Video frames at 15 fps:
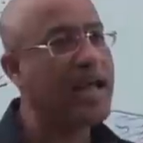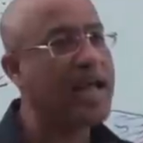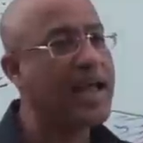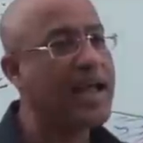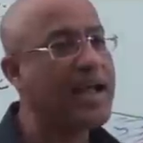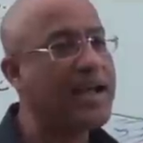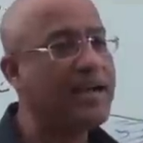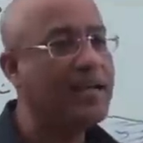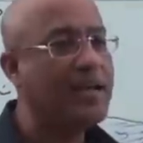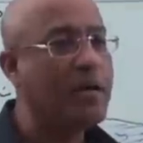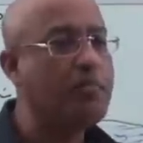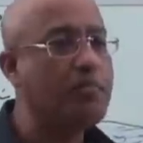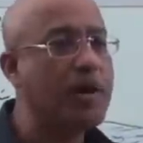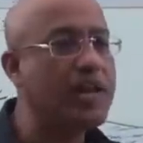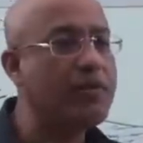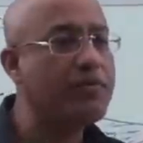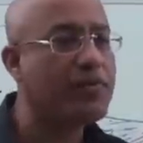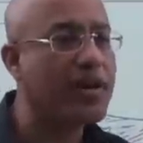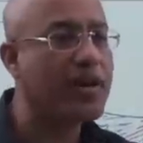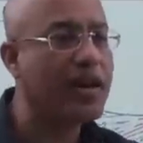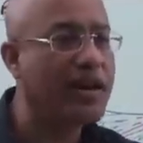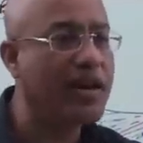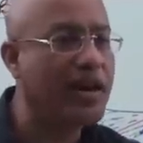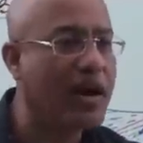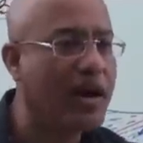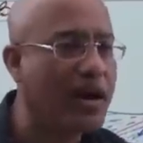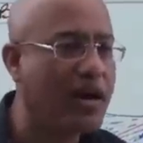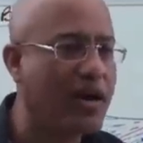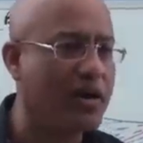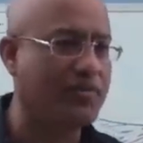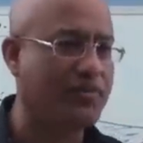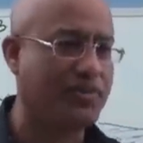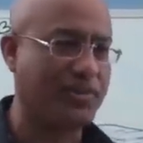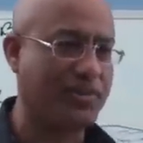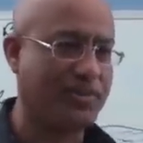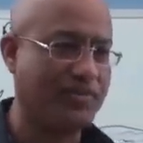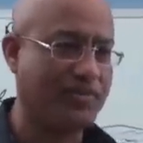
and peripheral nerves